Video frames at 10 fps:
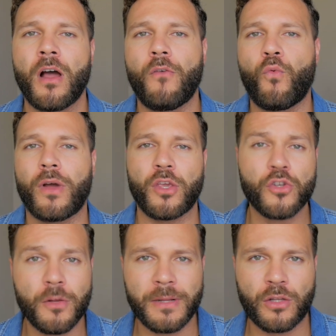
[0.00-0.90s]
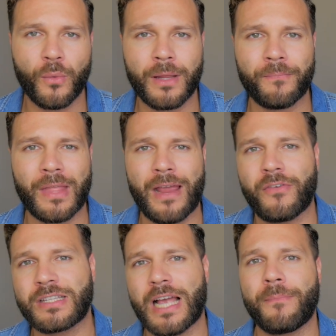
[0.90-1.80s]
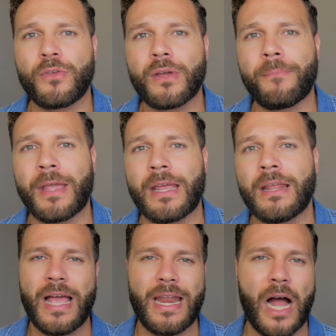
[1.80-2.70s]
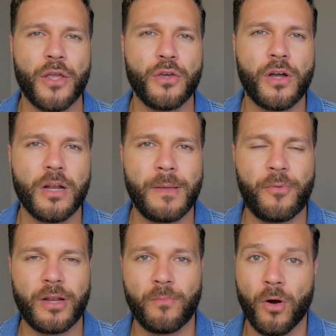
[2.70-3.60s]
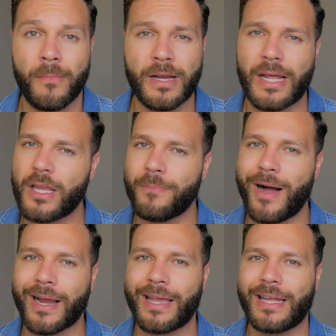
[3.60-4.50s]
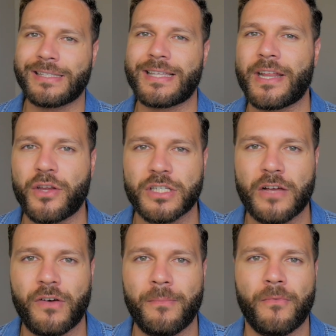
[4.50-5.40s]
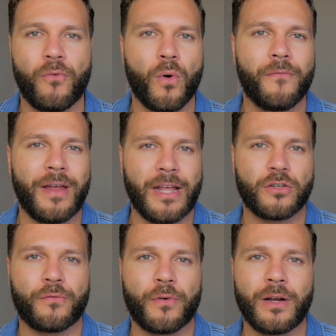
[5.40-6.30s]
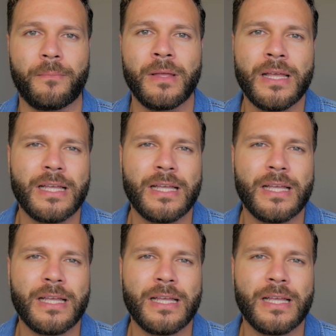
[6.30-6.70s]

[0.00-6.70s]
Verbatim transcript: of what you should be doing every time you get paid and how you could be putting more money in your pocket and setting yourself up for financial freedom.